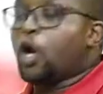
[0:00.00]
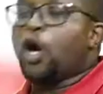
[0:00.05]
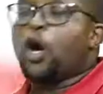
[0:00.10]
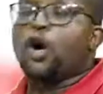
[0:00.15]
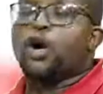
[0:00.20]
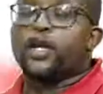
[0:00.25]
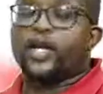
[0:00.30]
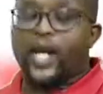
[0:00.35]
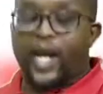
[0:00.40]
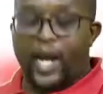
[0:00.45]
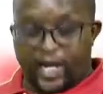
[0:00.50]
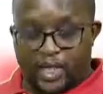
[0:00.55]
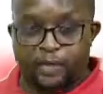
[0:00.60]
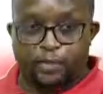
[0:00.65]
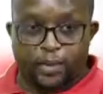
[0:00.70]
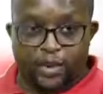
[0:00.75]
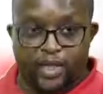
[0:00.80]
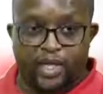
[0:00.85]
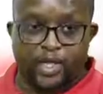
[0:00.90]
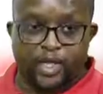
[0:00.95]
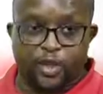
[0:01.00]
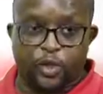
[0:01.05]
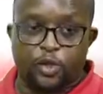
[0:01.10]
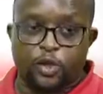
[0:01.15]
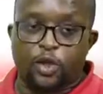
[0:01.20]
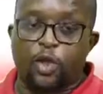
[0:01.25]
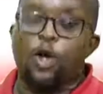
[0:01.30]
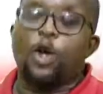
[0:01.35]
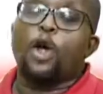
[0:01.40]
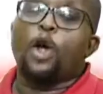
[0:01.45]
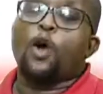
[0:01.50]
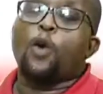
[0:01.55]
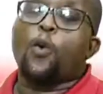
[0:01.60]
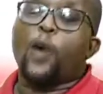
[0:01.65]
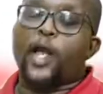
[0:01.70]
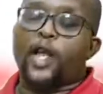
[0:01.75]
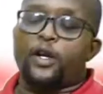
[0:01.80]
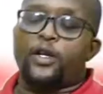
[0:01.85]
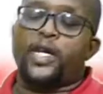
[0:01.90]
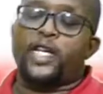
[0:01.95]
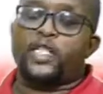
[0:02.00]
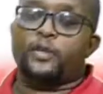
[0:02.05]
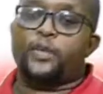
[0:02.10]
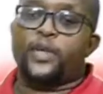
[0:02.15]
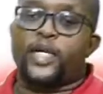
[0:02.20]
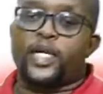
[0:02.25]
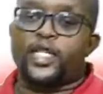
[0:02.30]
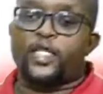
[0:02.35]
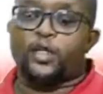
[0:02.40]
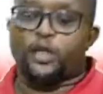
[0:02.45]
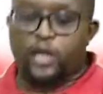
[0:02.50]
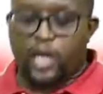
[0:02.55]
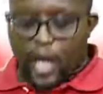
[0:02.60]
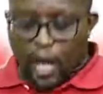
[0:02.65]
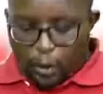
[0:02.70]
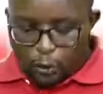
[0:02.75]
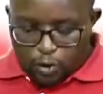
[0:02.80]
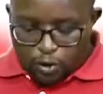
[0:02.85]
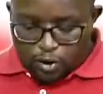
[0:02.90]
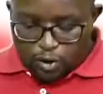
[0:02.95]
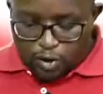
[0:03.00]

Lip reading: on expiration. Why on expiration? I want